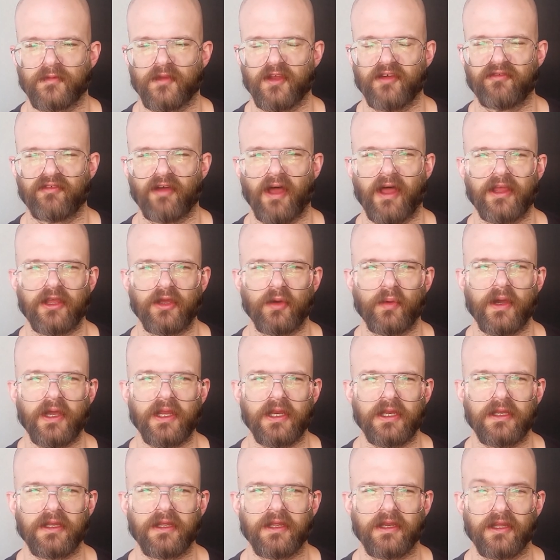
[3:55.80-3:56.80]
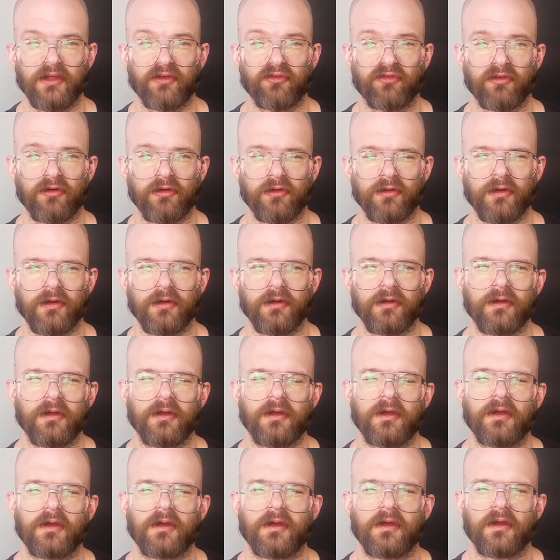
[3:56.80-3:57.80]
evaluate it any further.
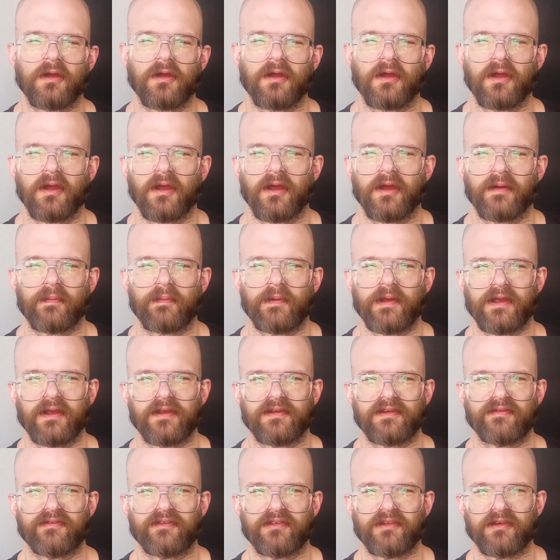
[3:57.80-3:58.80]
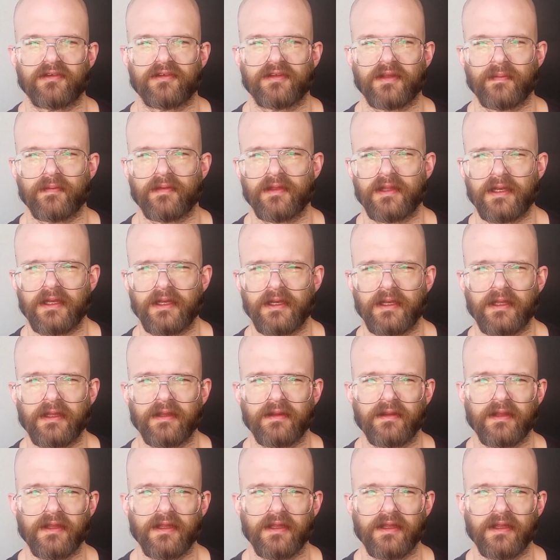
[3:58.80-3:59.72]
Because if there's something in it